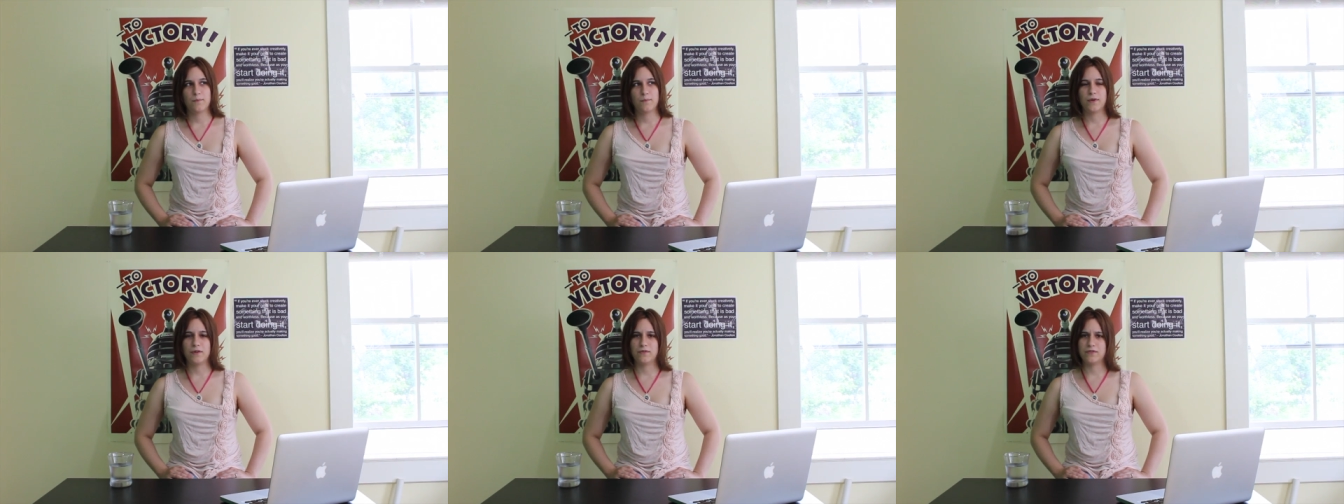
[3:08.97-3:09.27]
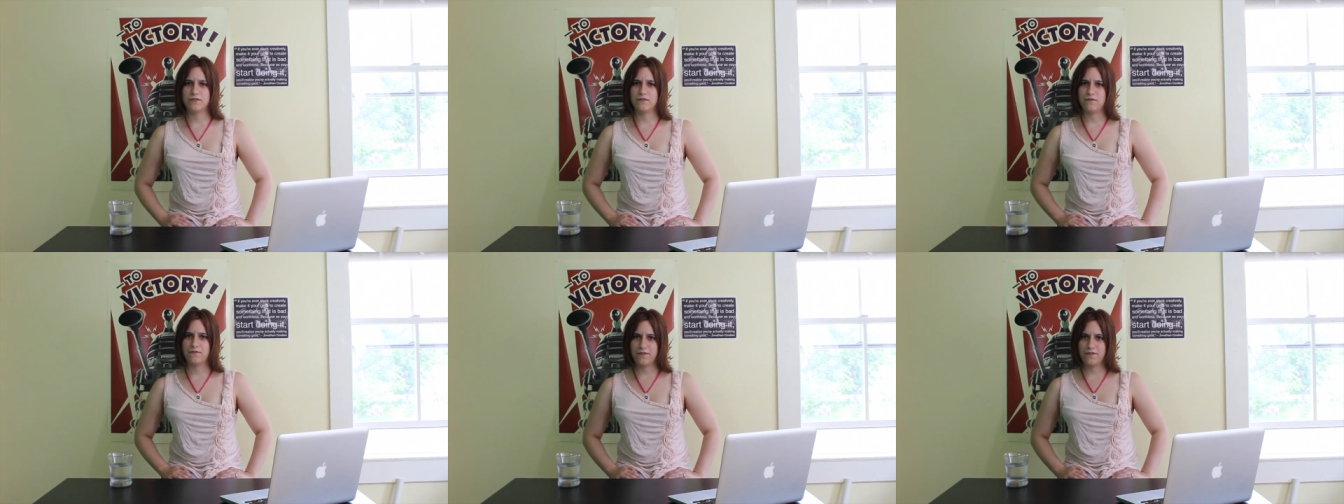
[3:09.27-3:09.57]
but it
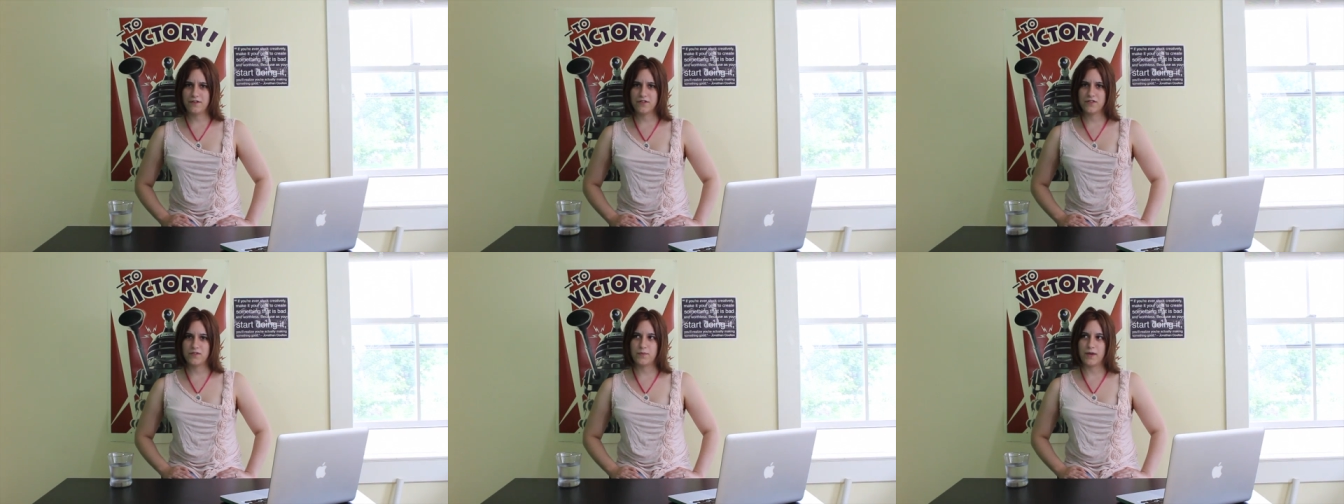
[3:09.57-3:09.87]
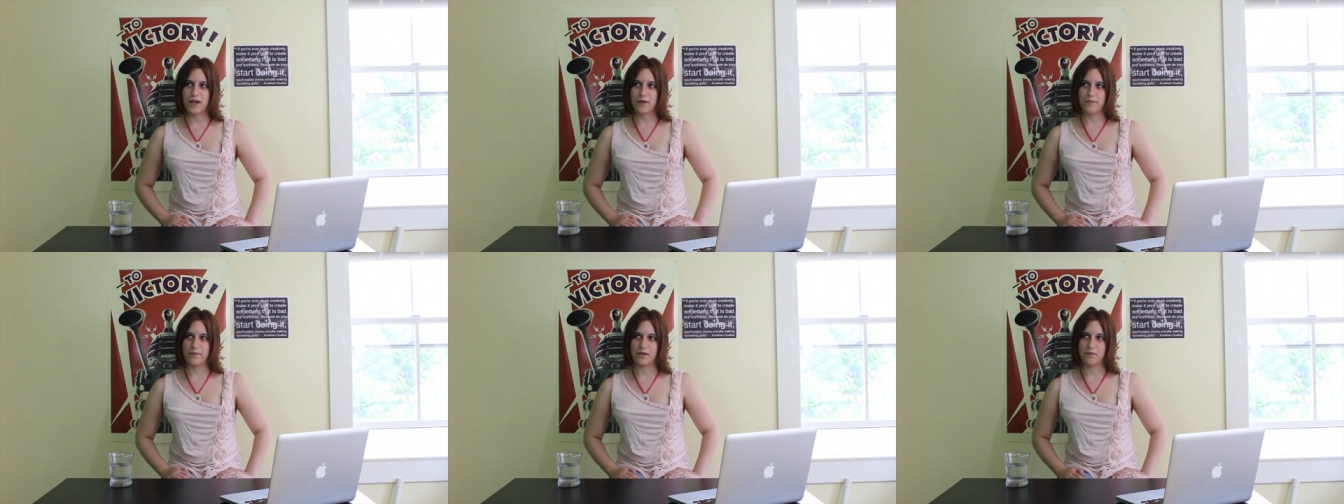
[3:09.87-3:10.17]
was the first
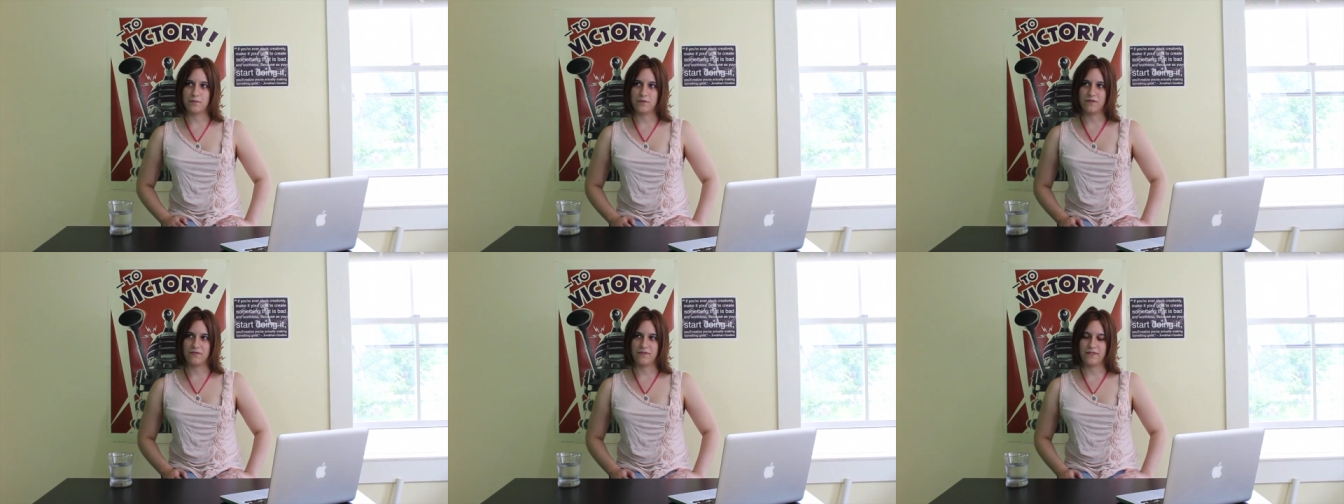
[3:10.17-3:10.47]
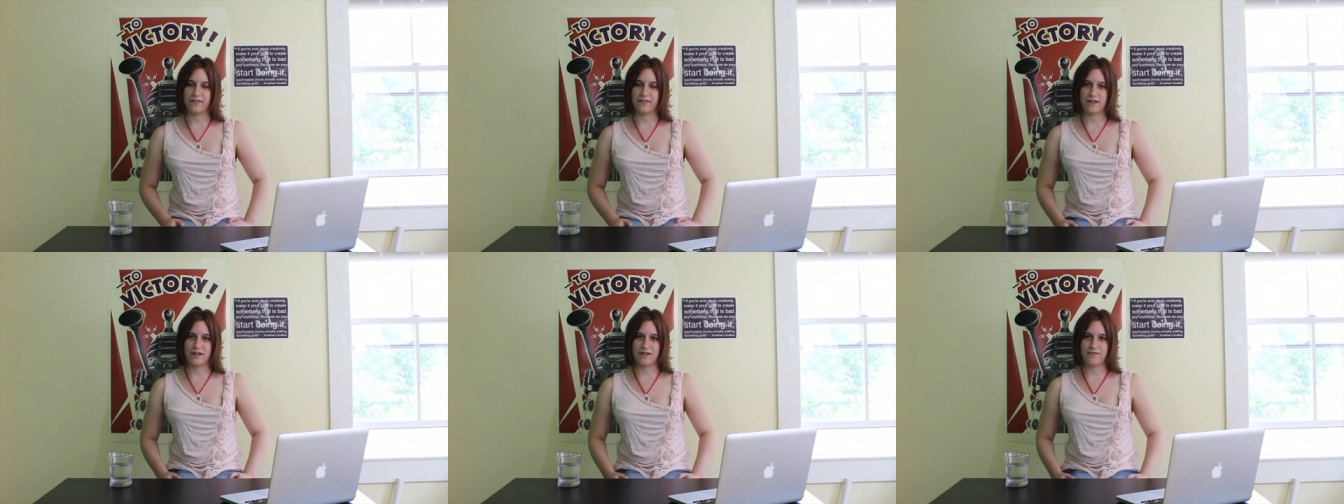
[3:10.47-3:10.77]
Batman movie
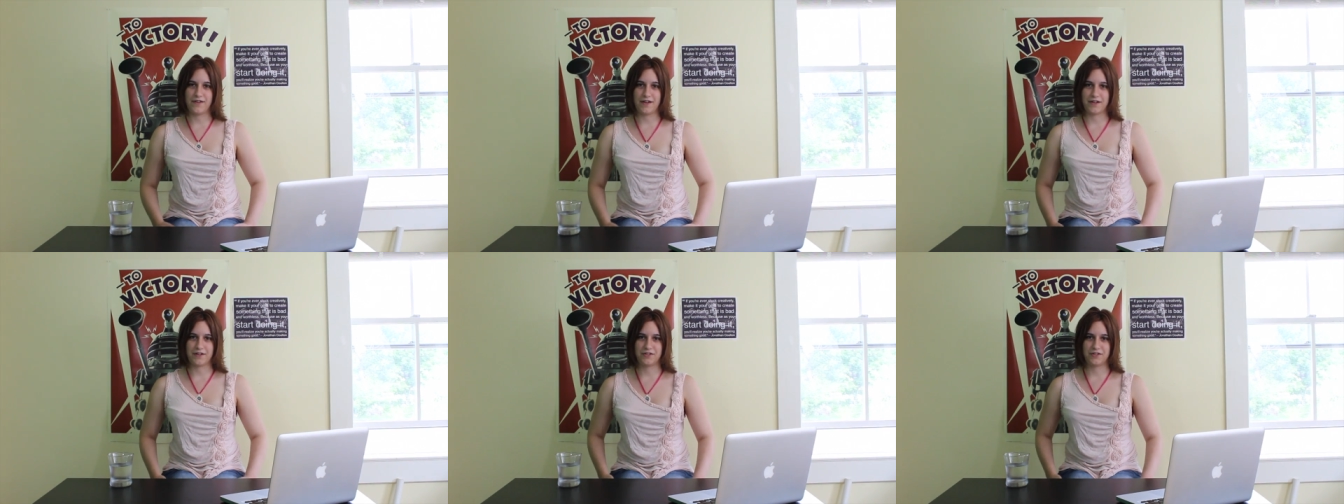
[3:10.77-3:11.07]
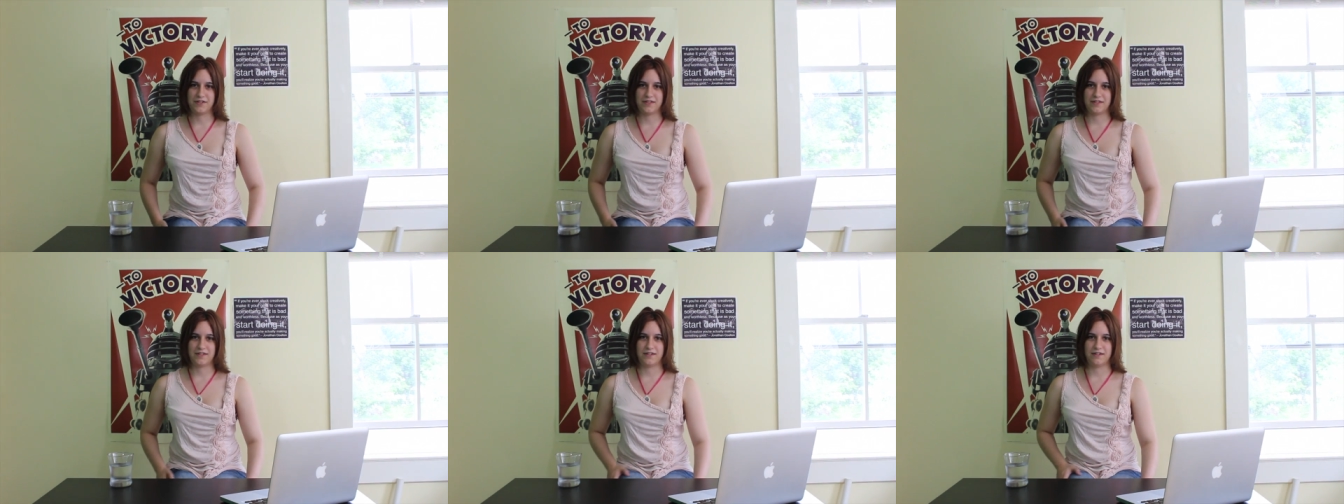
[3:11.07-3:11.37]
that I've
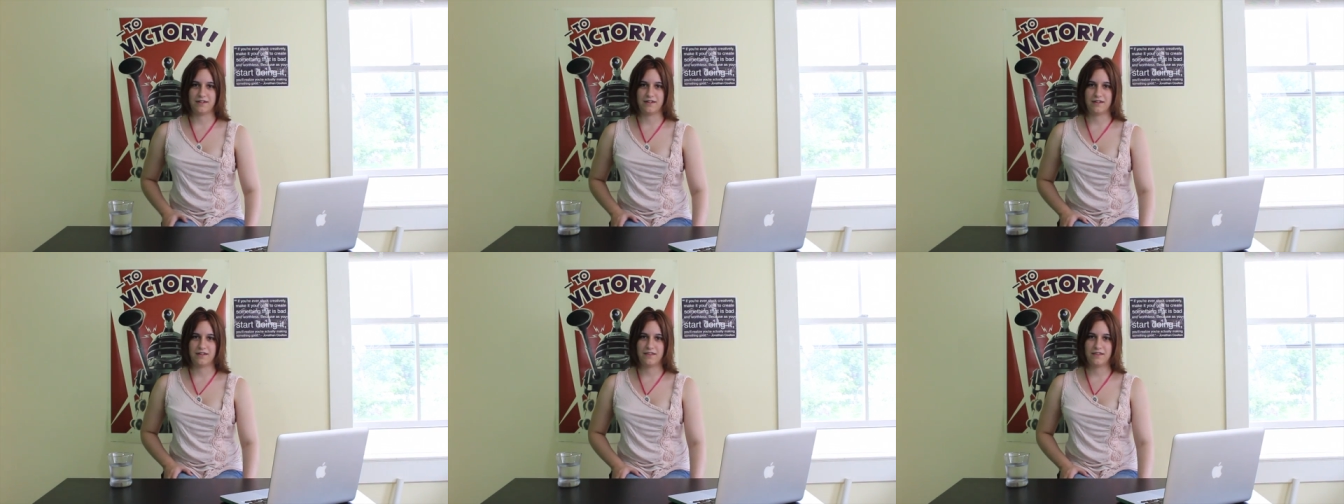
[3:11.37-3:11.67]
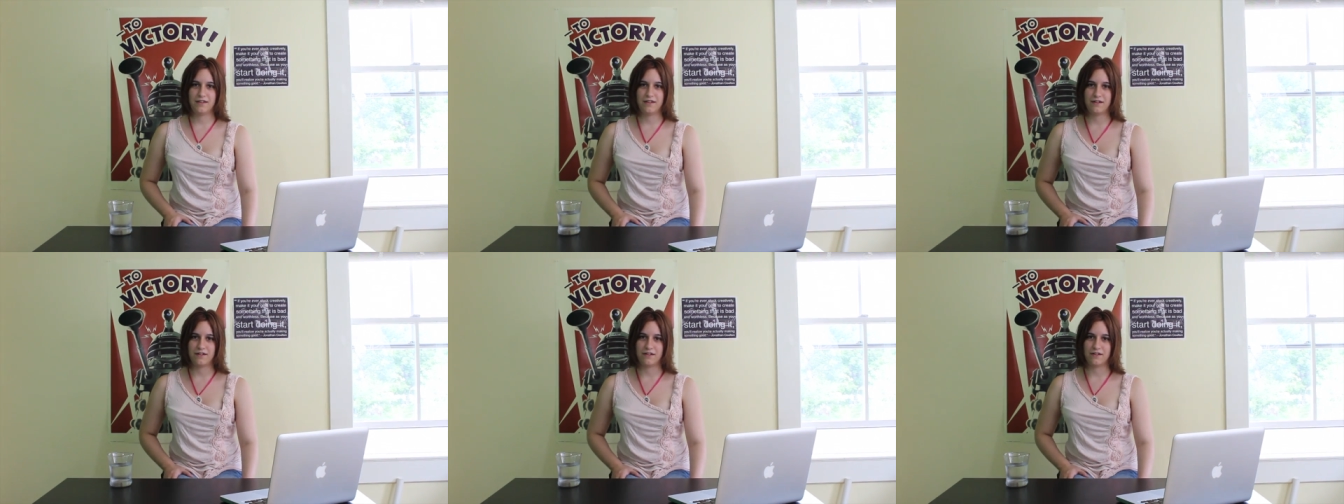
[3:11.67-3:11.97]
actually seen in
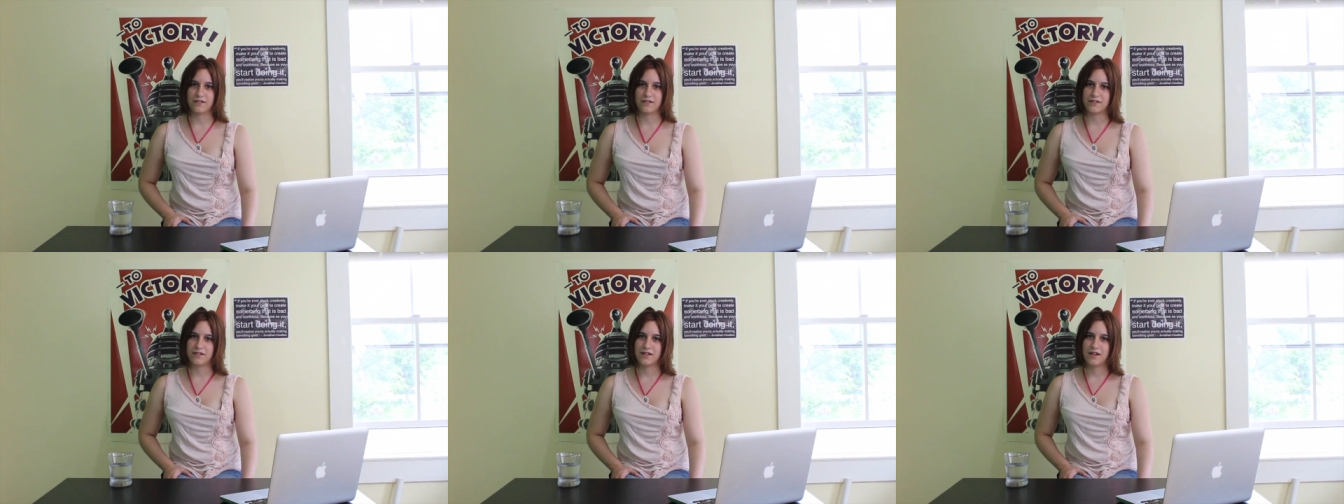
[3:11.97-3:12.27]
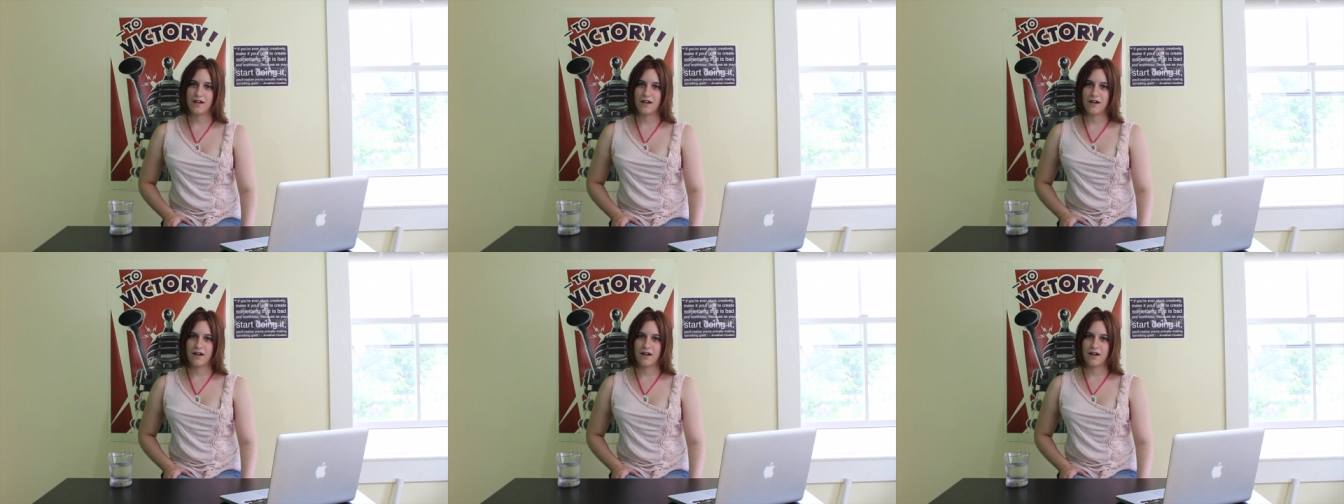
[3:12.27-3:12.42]
theaters.